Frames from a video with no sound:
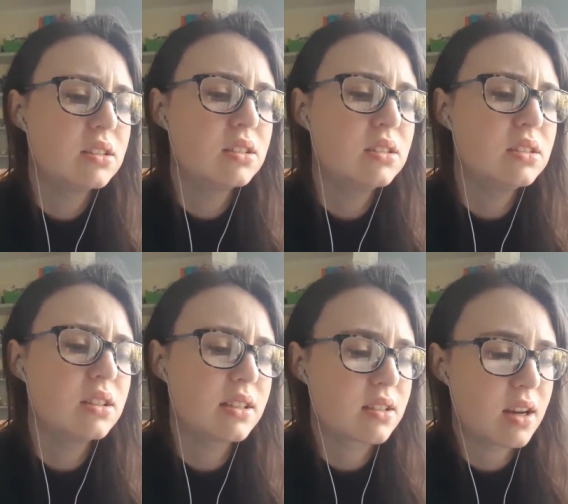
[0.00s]
oh,
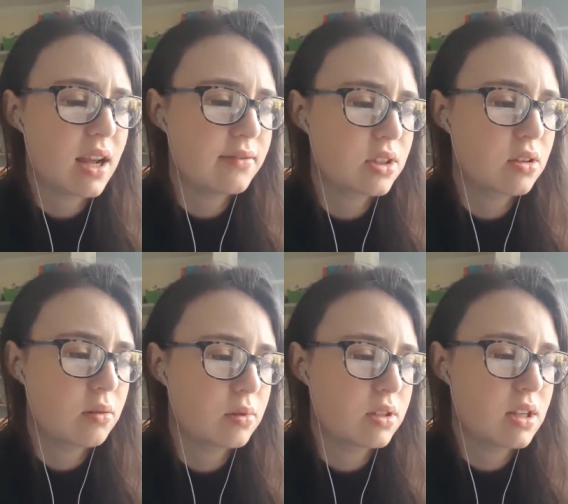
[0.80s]
it's going to have to
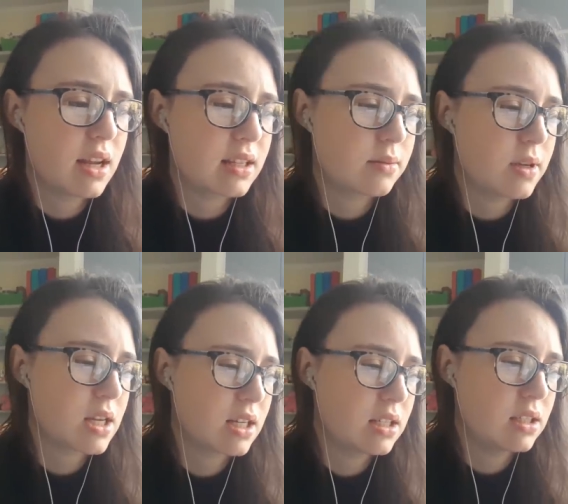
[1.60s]
go on to next week.